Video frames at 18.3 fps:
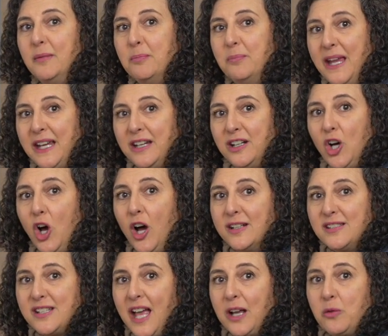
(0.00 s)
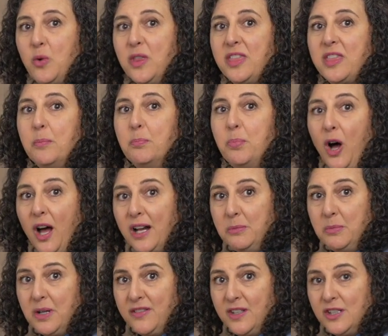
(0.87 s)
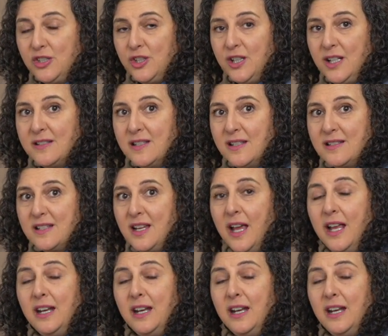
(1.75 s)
make contact with the bottom of the cheeses,